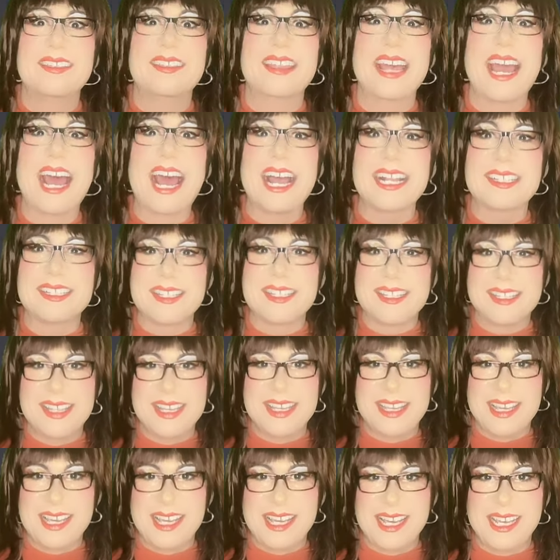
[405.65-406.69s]
That's
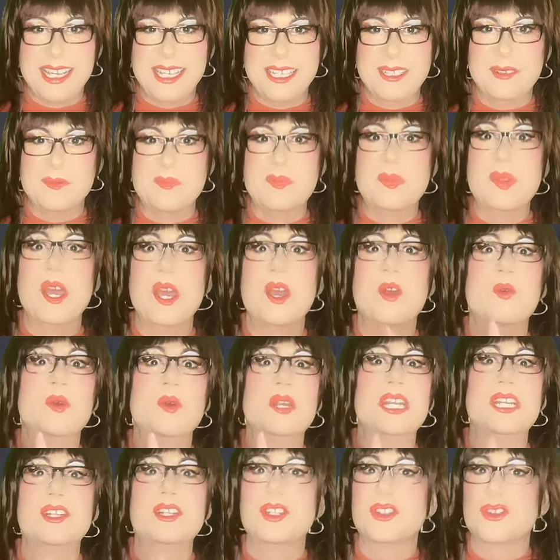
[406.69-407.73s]
the key.
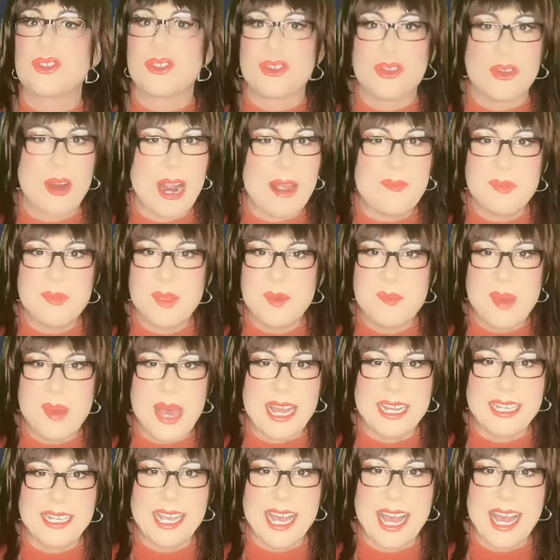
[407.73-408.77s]
We need to trap the
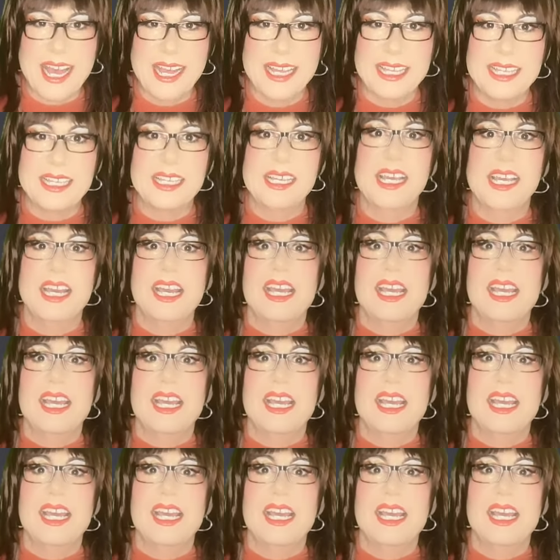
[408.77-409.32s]
bad guy.